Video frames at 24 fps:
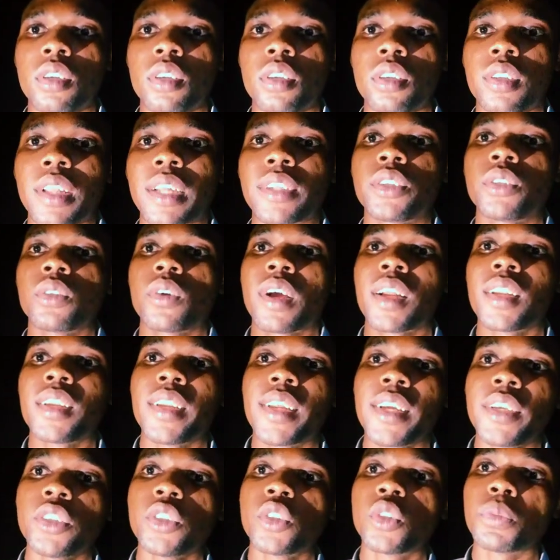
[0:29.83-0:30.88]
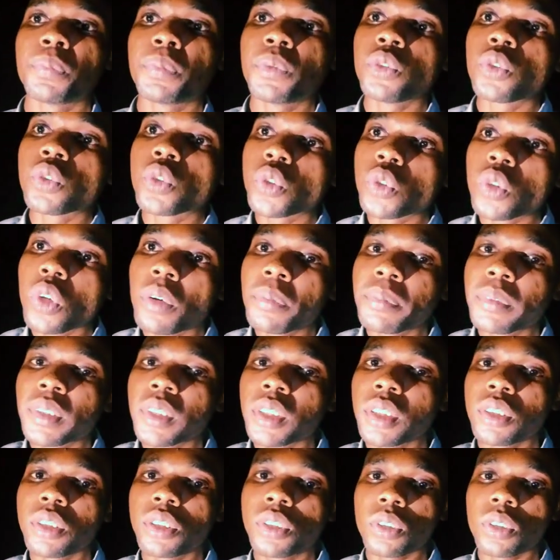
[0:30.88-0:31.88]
that you can learn to build something